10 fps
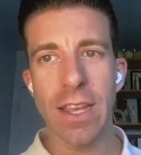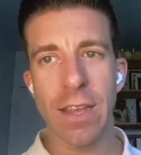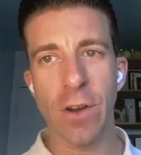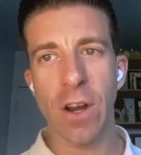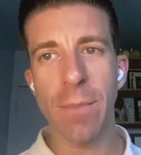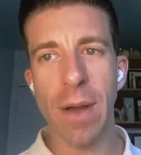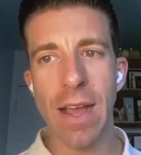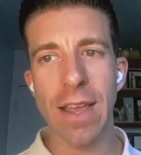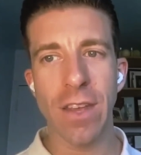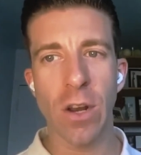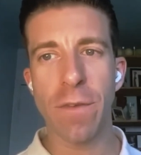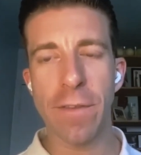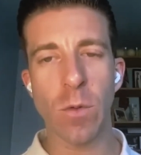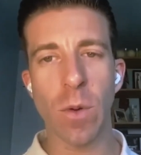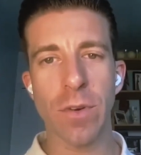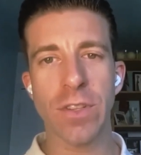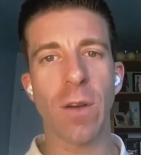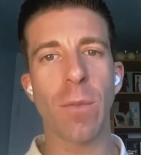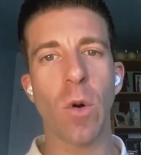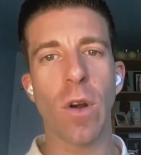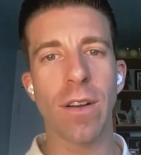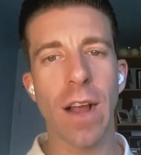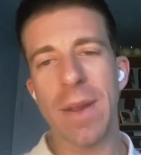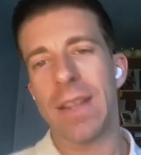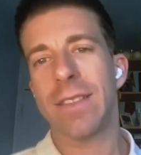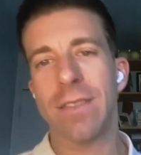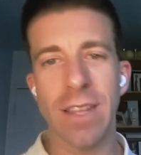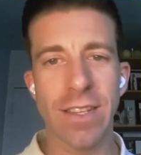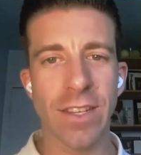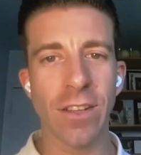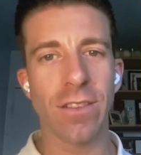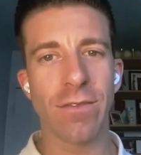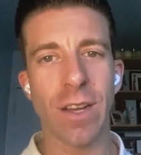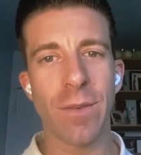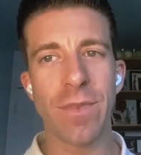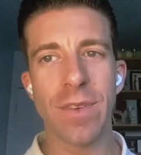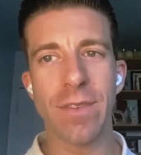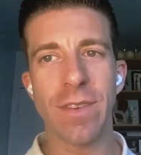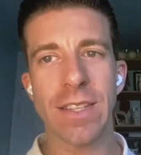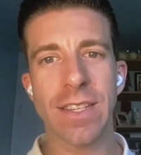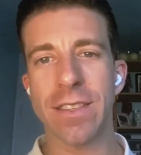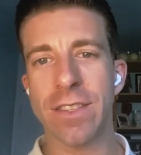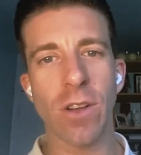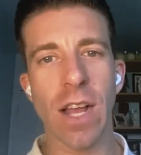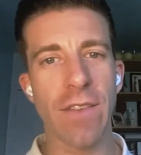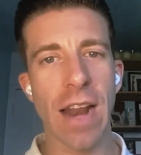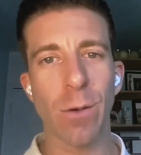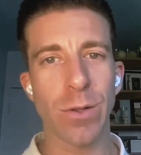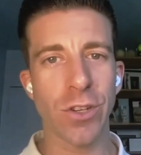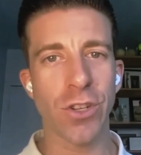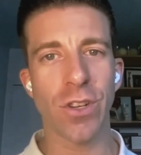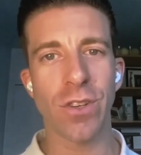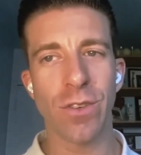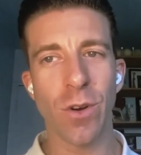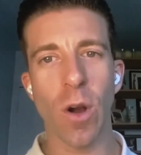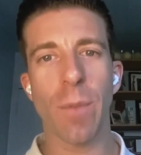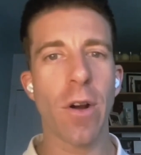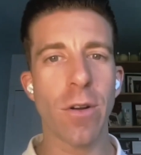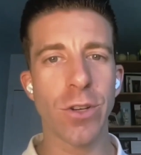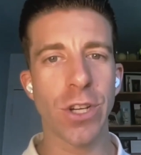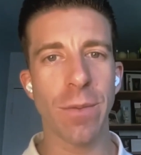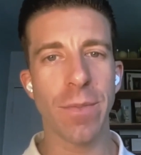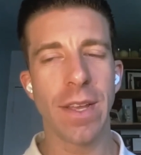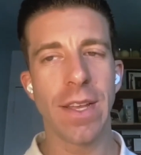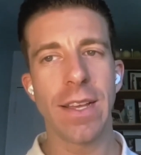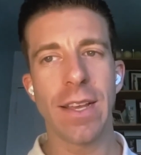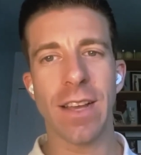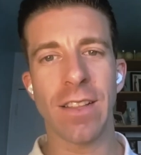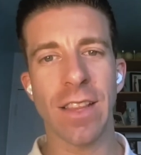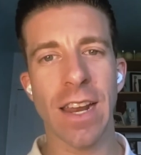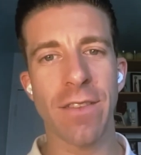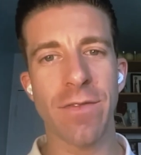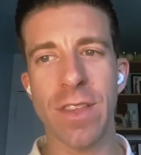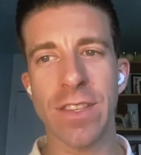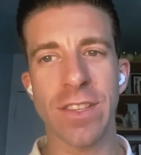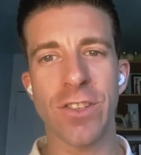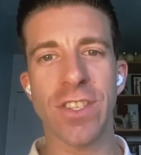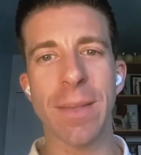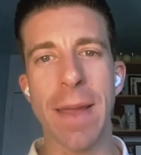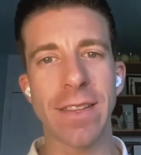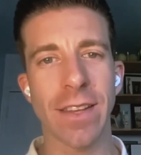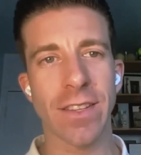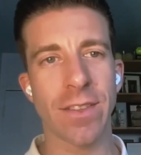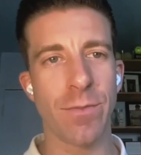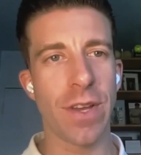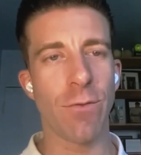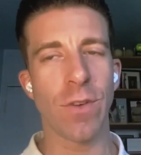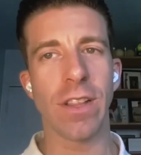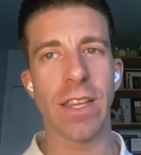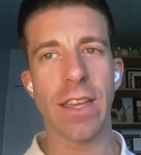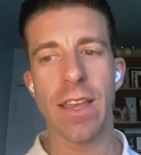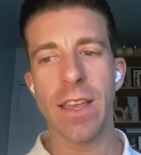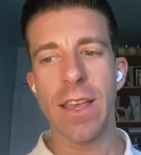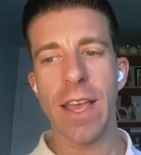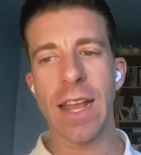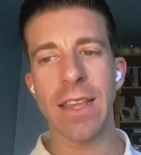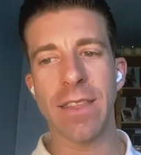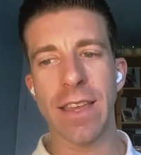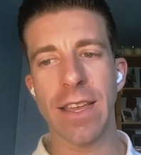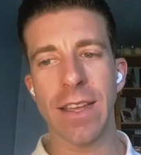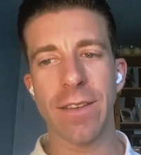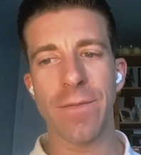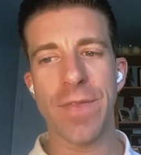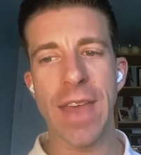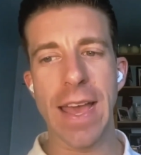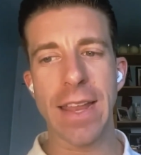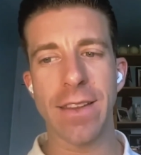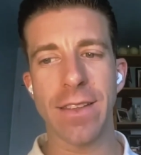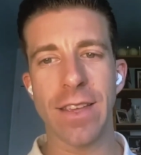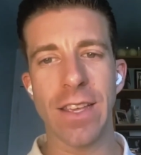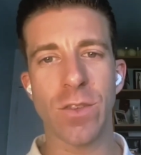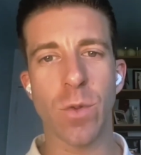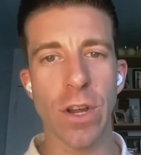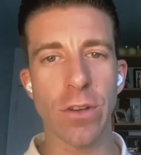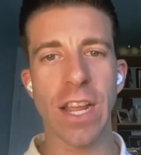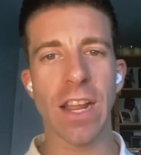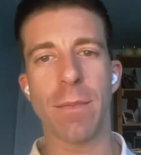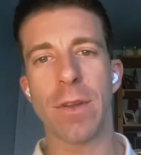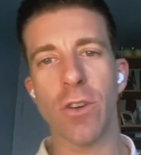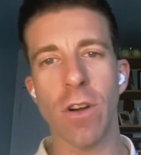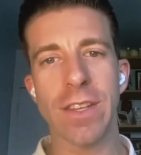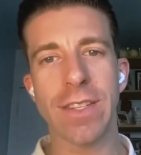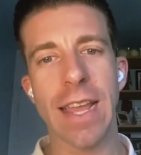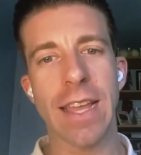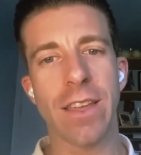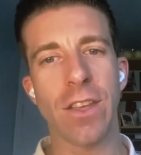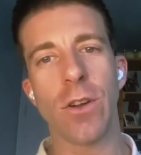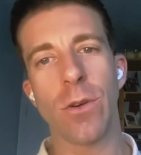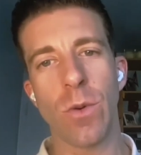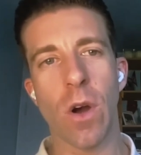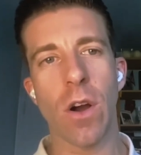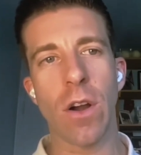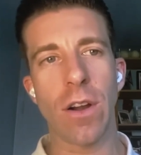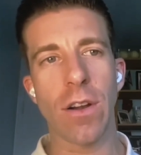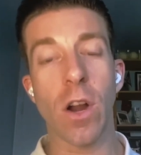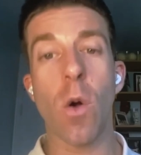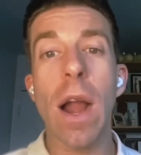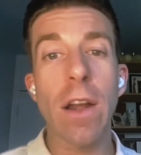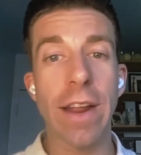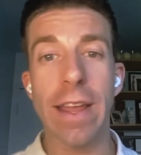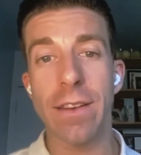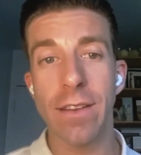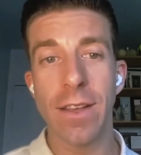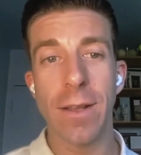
if you're going to buy, you know, 51% or more, I mean, it's it's still a it's still kind of an acquisition or a partnership. A lot of this is just semantics, but really anything that is where you're taking a majority stake, you are acquiring it,